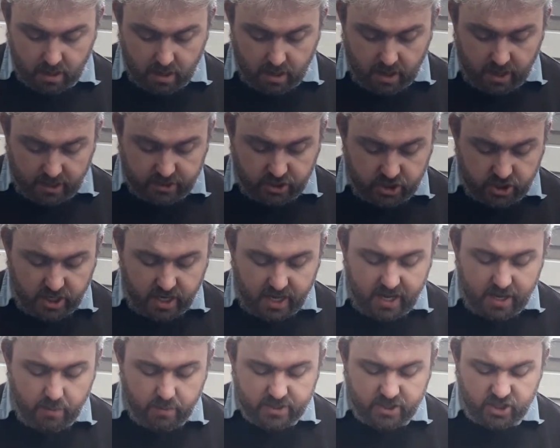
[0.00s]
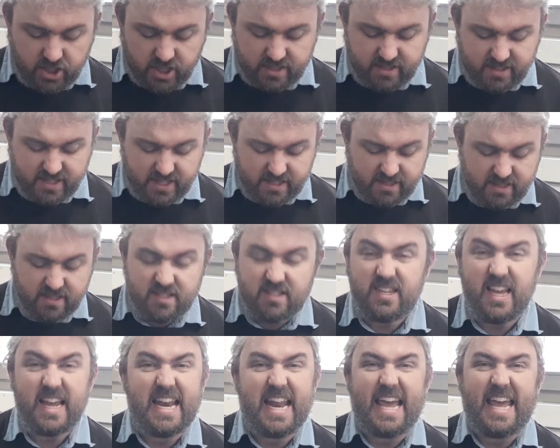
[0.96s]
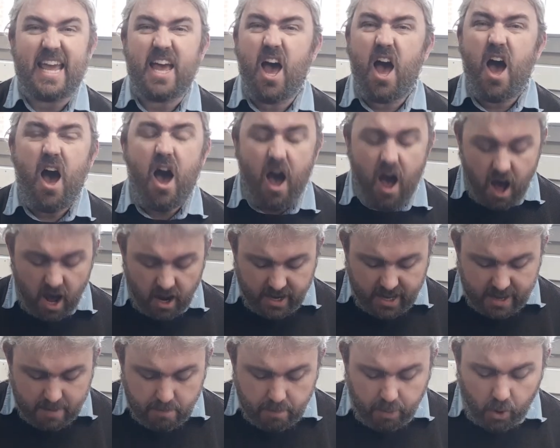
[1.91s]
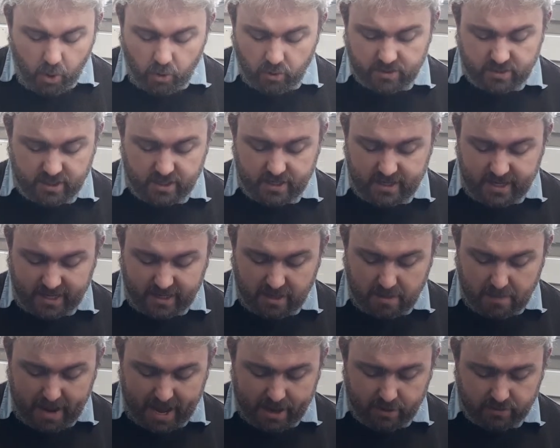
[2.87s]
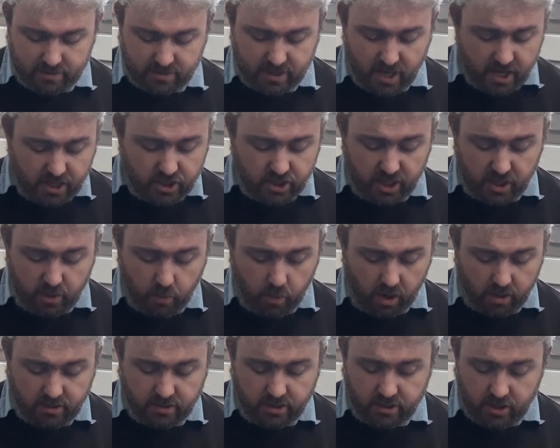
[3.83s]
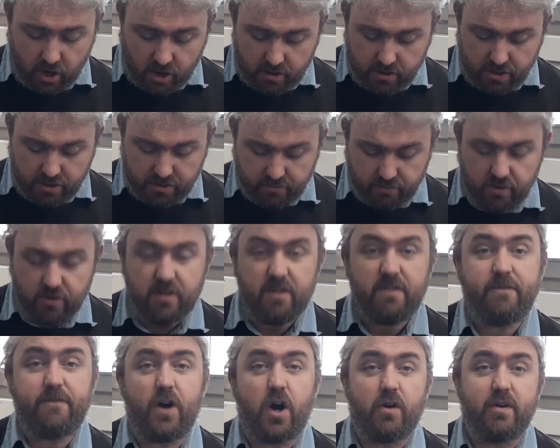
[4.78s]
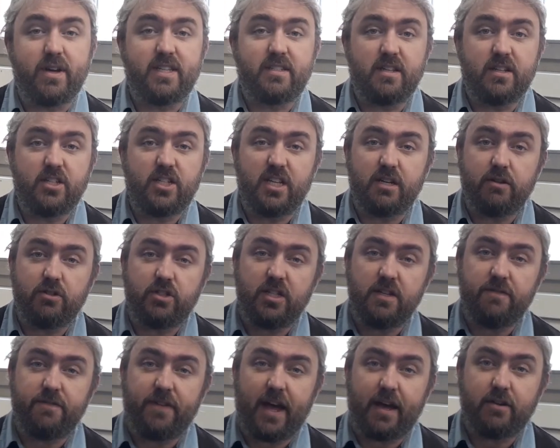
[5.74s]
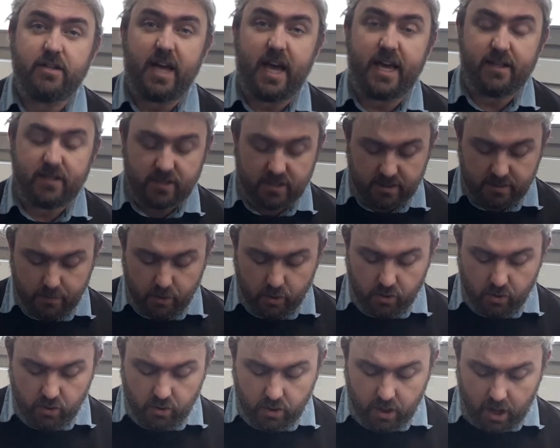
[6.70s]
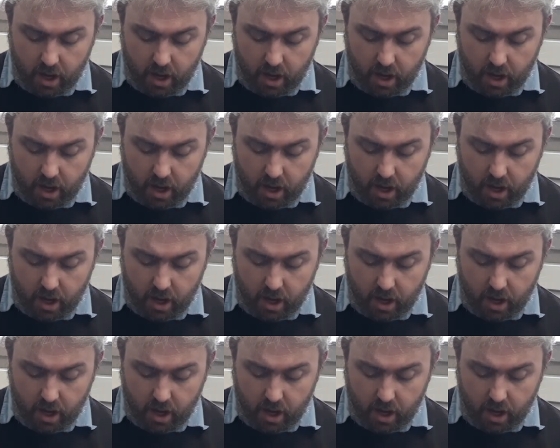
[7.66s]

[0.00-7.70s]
And she was just a silly, unimportant little mouse. She wandered on through the forest until she found a small